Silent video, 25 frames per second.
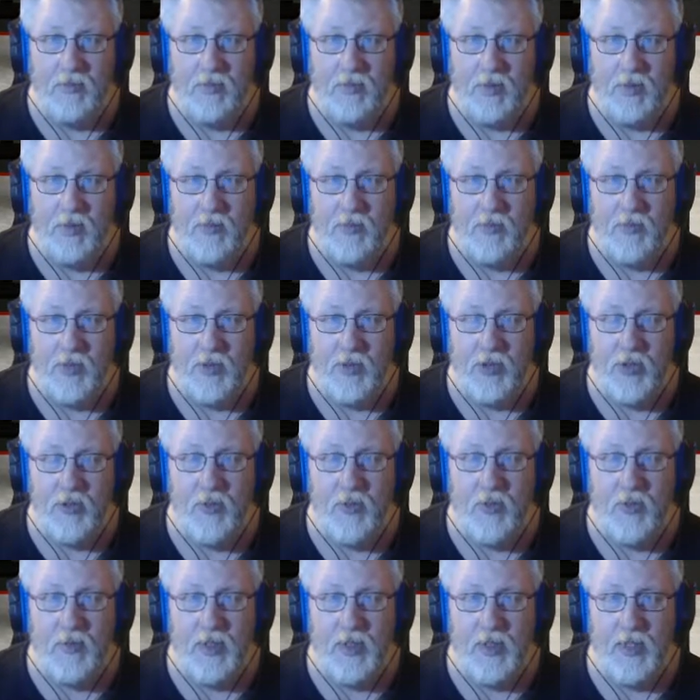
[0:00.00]

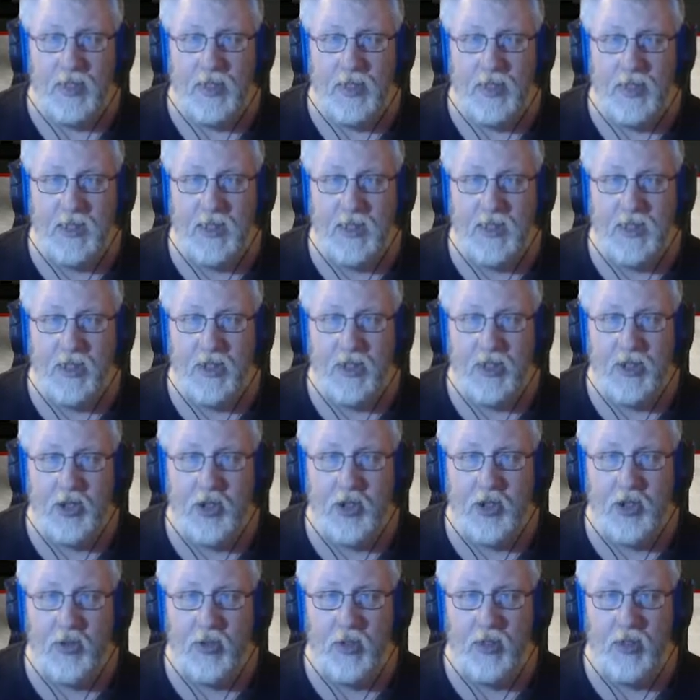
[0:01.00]
Presumably it's a stun
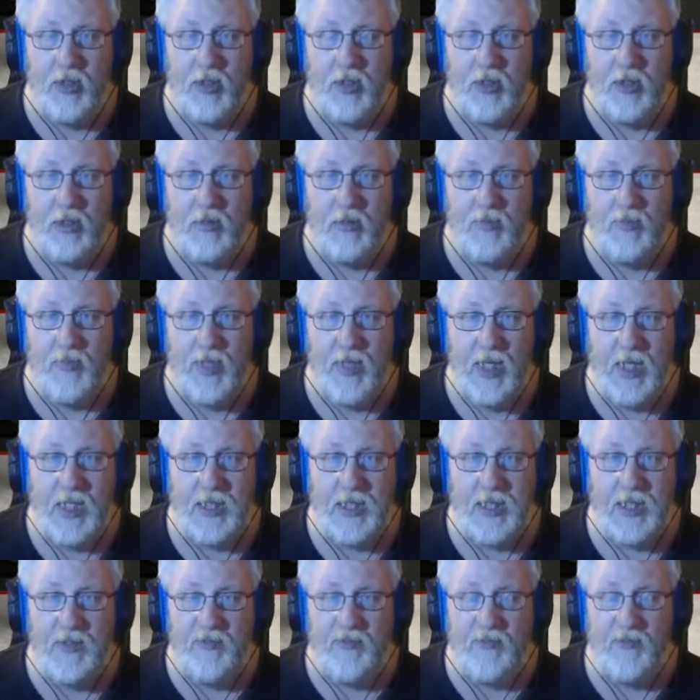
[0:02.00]
shot up
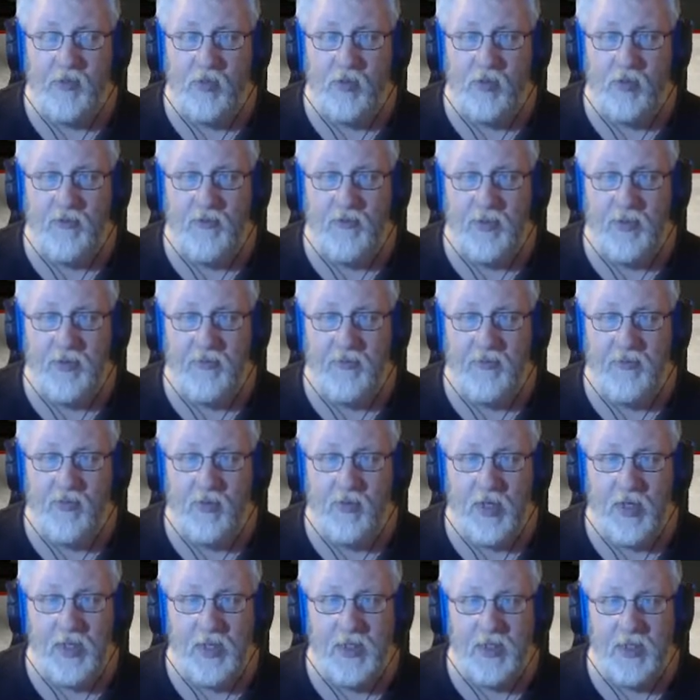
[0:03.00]
past the 4 for the
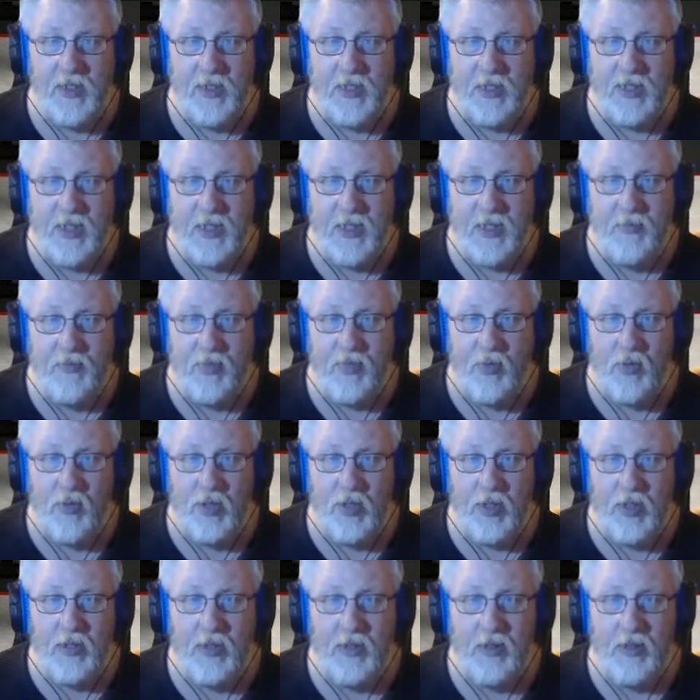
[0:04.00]
4 into the same pocket.